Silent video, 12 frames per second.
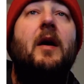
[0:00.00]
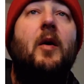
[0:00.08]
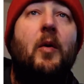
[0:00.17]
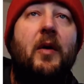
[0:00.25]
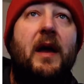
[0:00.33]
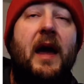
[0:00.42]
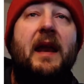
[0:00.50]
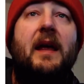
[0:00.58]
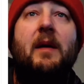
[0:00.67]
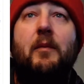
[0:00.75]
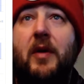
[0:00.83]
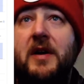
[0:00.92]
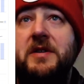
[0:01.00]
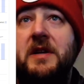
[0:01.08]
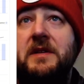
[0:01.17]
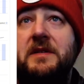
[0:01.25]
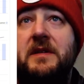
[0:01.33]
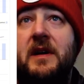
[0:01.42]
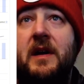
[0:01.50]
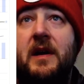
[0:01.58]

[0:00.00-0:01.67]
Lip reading: organic impressions.